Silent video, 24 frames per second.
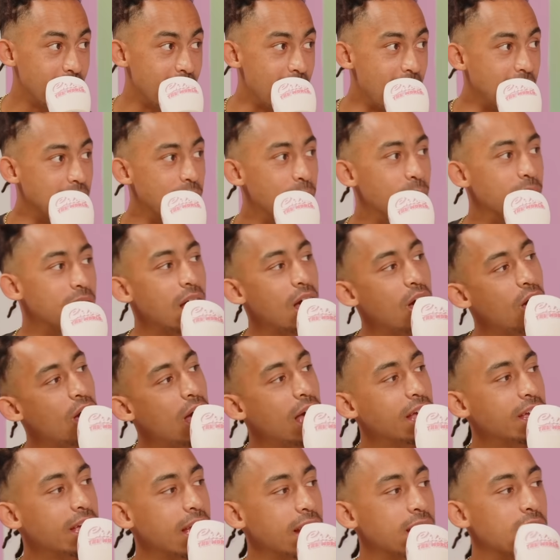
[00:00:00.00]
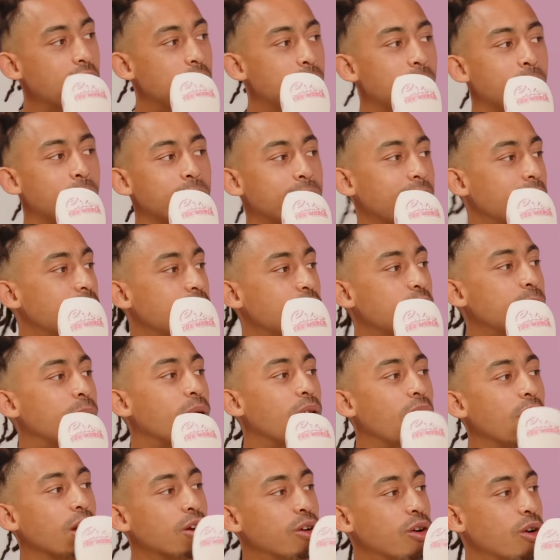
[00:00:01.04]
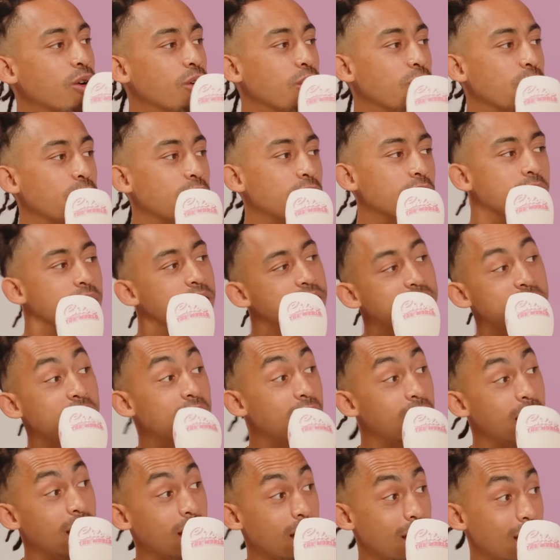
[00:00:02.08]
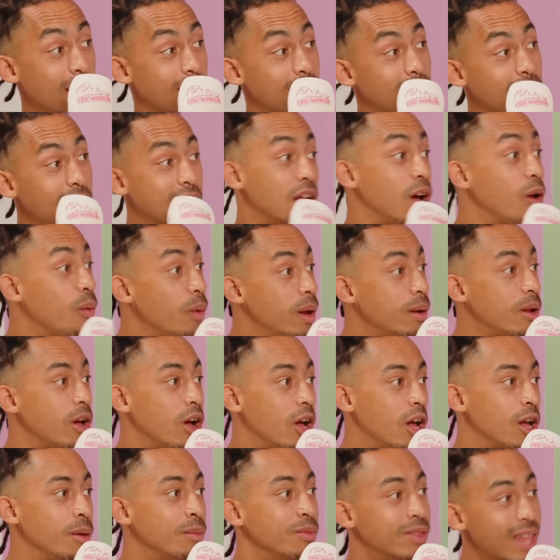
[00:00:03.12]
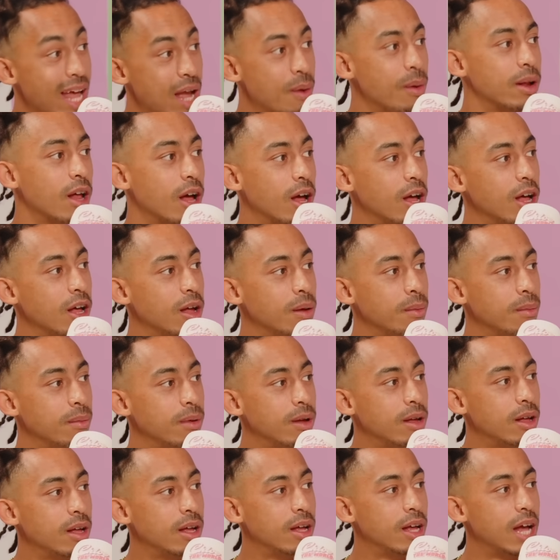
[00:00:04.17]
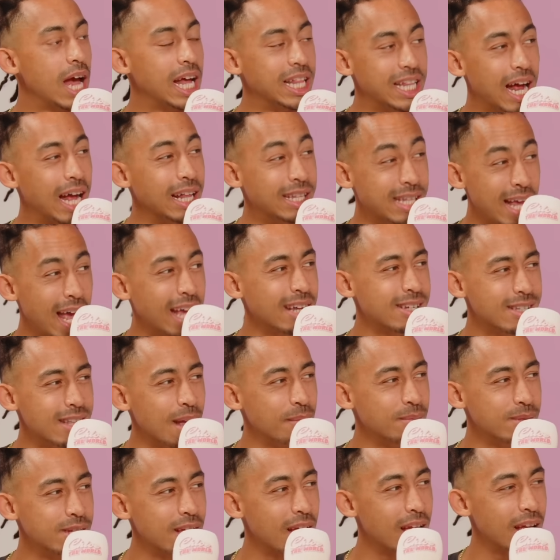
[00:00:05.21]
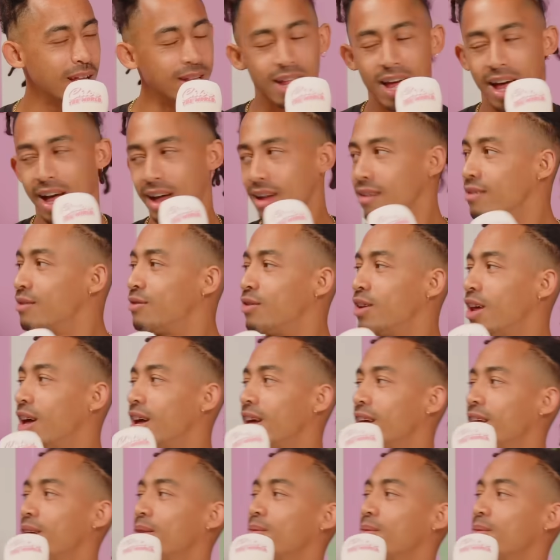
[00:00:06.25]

and then we're like, oh, how you getting home? I'm getting an Uber. Right, cool. See you later. And I went home. They went home, and then I text them saying, nah, flirty,